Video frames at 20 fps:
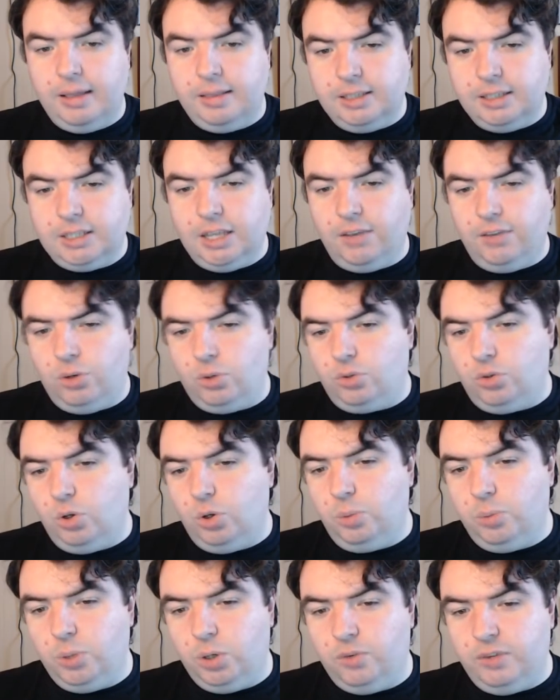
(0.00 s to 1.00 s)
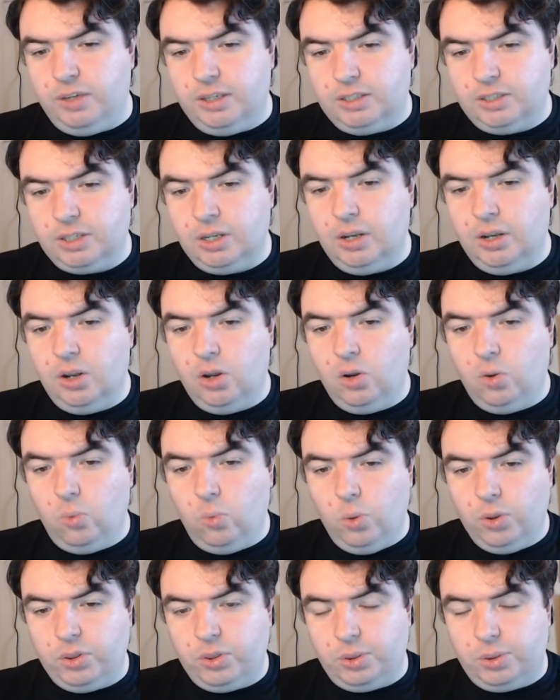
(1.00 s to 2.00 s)
This gives you two movies
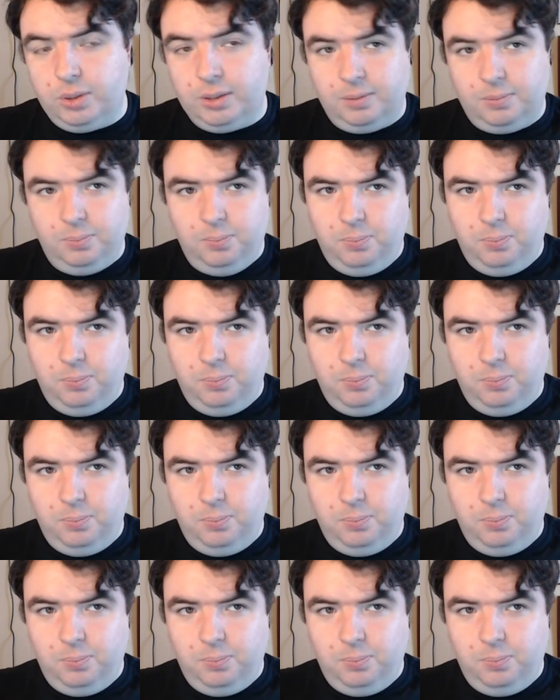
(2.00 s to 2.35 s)
with